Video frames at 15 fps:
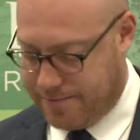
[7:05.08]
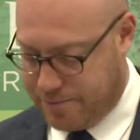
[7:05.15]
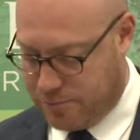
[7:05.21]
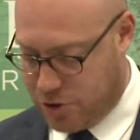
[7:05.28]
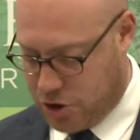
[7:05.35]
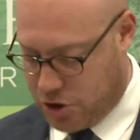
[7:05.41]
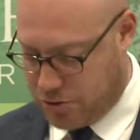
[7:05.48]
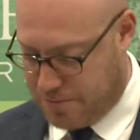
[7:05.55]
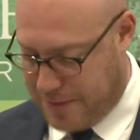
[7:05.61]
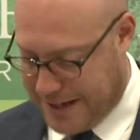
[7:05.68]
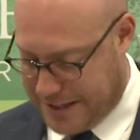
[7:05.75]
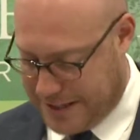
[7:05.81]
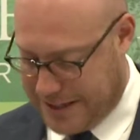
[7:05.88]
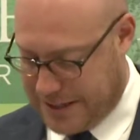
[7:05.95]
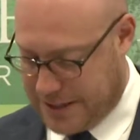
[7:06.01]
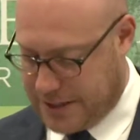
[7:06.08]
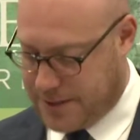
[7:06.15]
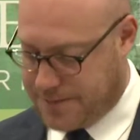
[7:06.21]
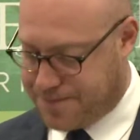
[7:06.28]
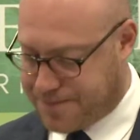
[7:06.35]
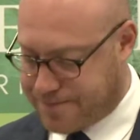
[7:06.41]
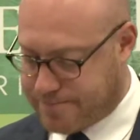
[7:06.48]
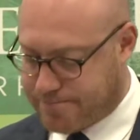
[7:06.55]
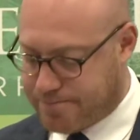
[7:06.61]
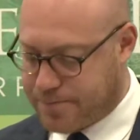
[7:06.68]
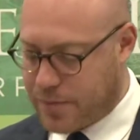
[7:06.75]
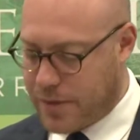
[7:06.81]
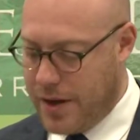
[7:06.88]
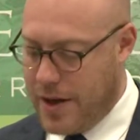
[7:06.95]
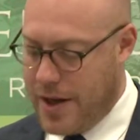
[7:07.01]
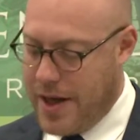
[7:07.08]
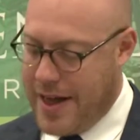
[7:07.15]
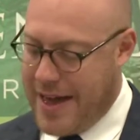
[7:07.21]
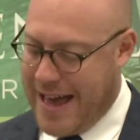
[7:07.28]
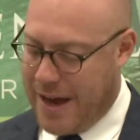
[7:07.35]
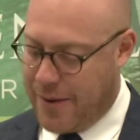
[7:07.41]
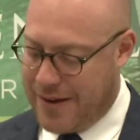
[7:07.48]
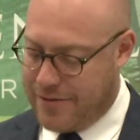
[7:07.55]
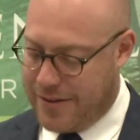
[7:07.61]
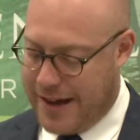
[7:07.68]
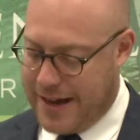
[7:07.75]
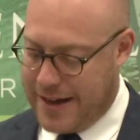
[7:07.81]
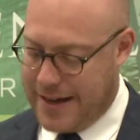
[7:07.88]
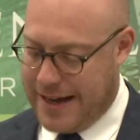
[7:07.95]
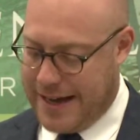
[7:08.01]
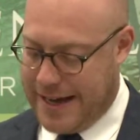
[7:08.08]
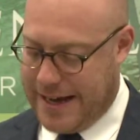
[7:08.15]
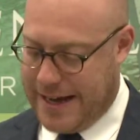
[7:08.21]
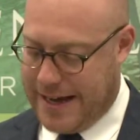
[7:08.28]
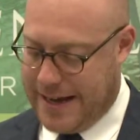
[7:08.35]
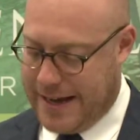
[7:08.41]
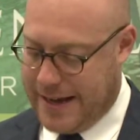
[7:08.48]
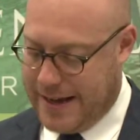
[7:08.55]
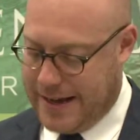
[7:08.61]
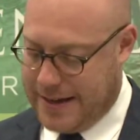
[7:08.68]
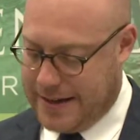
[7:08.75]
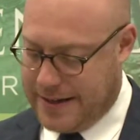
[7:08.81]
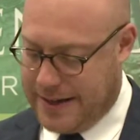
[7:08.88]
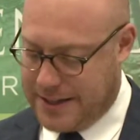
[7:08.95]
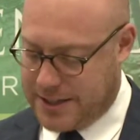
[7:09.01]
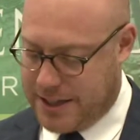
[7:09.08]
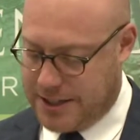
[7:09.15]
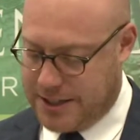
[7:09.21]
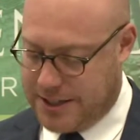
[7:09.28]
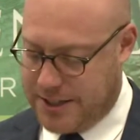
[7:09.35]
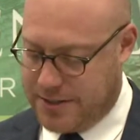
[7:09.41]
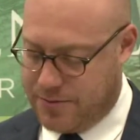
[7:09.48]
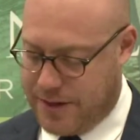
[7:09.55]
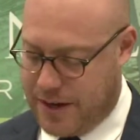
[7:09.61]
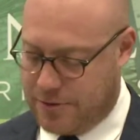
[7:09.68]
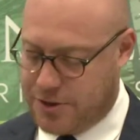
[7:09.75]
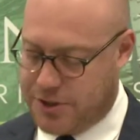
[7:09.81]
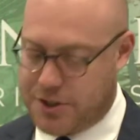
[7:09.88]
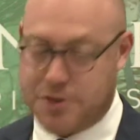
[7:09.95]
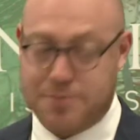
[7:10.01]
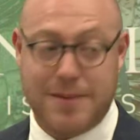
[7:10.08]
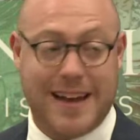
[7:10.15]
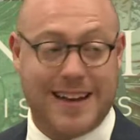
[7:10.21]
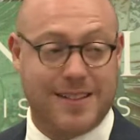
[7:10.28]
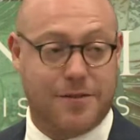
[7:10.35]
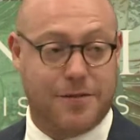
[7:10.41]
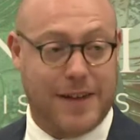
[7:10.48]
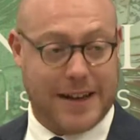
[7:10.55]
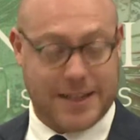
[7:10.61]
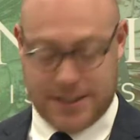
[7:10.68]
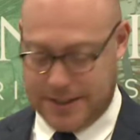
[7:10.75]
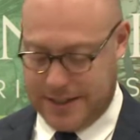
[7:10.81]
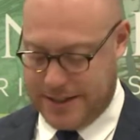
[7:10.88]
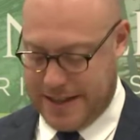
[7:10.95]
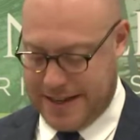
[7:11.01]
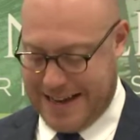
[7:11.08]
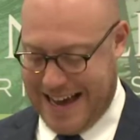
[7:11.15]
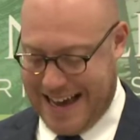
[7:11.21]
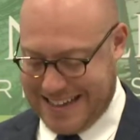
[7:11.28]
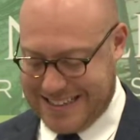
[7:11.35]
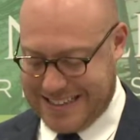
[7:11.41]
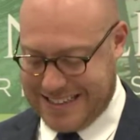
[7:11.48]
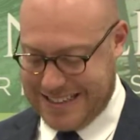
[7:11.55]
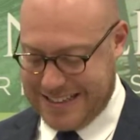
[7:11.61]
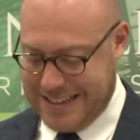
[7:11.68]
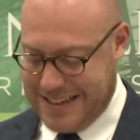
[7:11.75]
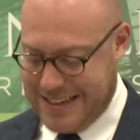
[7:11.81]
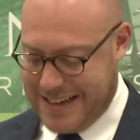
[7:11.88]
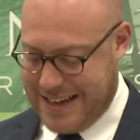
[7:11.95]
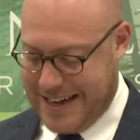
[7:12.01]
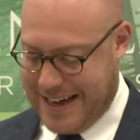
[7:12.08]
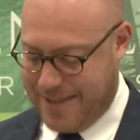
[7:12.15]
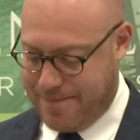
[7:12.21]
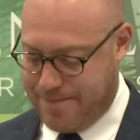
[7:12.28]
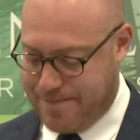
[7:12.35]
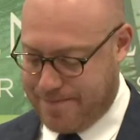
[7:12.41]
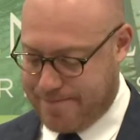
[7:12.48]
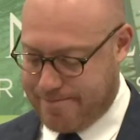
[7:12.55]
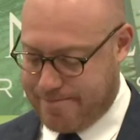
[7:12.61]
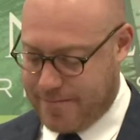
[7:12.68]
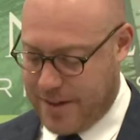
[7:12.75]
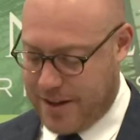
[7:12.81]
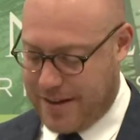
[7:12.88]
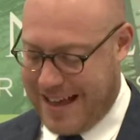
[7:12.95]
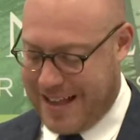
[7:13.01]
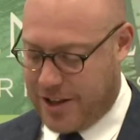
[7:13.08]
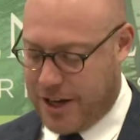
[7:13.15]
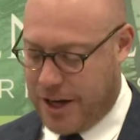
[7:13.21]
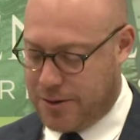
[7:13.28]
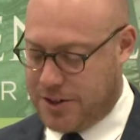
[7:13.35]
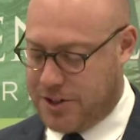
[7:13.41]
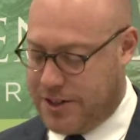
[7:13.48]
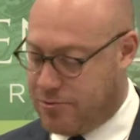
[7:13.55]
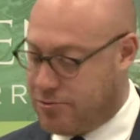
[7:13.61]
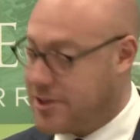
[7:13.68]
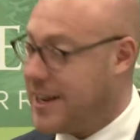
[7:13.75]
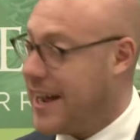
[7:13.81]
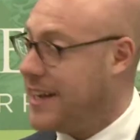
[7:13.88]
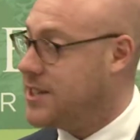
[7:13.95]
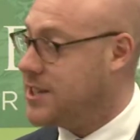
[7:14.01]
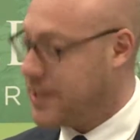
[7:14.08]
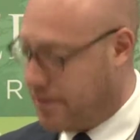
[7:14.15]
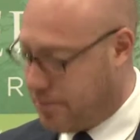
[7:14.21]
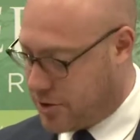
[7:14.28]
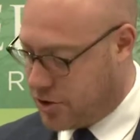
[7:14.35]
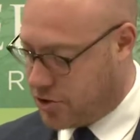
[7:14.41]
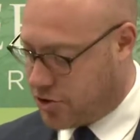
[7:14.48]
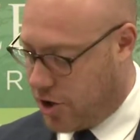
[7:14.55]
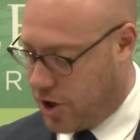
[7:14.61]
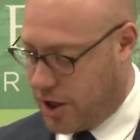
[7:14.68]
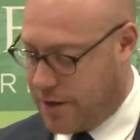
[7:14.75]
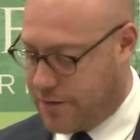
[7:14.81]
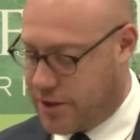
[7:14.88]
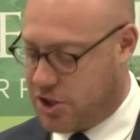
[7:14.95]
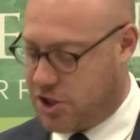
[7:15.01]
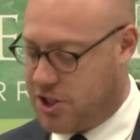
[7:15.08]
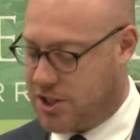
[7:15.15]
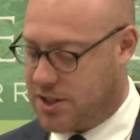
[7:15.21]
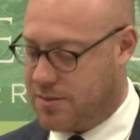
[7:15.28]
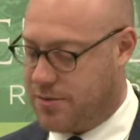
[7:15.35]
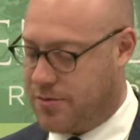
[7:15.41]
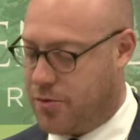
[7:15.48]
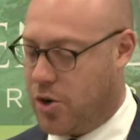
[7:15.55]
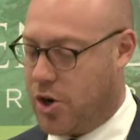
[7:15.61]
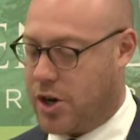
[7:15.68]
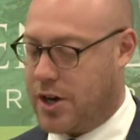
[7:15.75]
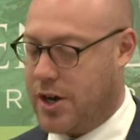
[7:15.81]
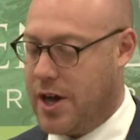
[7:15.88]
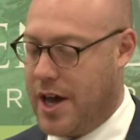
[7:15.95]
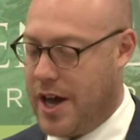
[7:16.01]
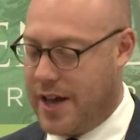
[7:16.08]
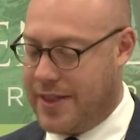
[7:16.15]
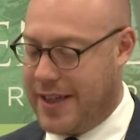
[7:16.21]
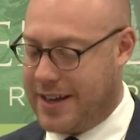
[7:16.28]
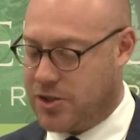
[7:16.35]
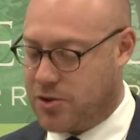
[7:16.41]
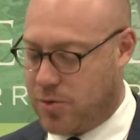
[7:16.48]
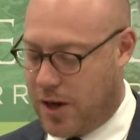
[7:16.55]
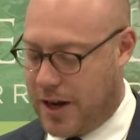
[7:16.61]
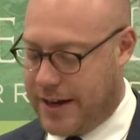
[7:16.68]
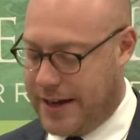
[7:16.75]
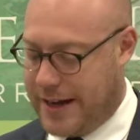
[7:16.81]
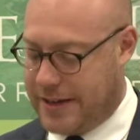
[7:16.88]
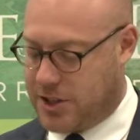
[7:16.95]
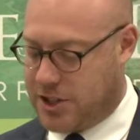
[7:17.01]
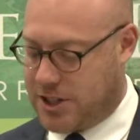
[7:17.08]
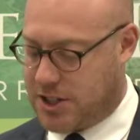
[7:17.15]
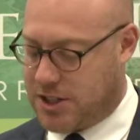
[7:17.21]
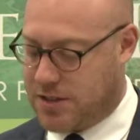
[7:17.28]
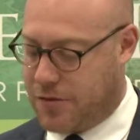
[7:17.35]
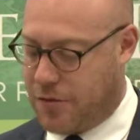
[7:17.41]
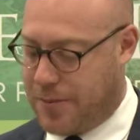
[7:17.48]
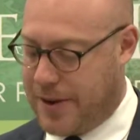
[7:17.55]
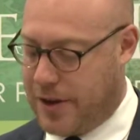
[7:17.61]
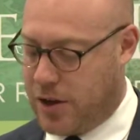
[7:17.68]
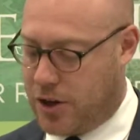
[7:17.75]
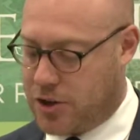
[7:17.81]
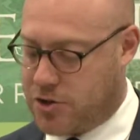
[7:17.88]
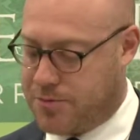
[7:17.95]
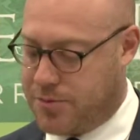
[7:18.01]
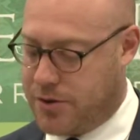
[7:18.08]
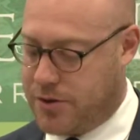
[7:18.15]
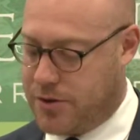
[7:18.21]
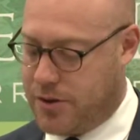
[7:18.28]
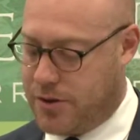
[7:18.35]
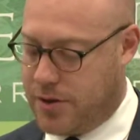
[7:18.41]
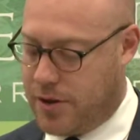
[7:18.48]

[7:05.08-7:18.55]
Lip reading: which should make sense. However, as I said when I was explaining the facts in the case, Alcoa did retain some control over the system of work, and that is why Justice of Appeal Osborne